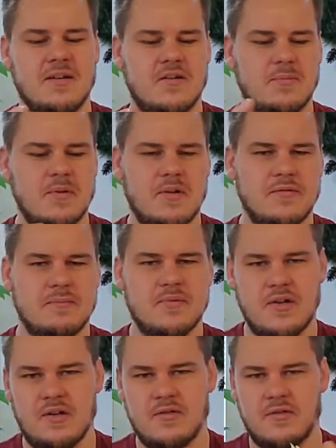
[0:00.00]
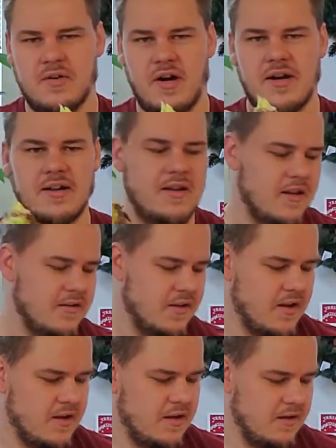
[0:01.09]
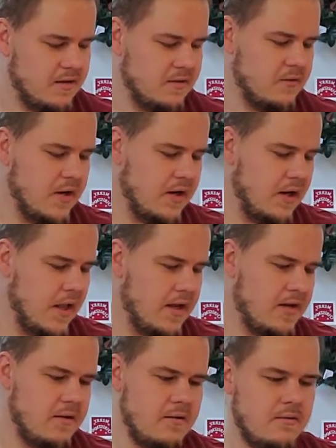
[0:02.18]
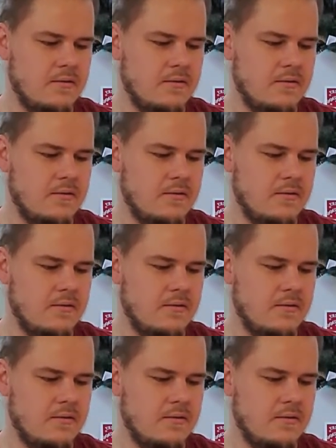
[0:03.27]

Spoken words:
particular variety is a red lion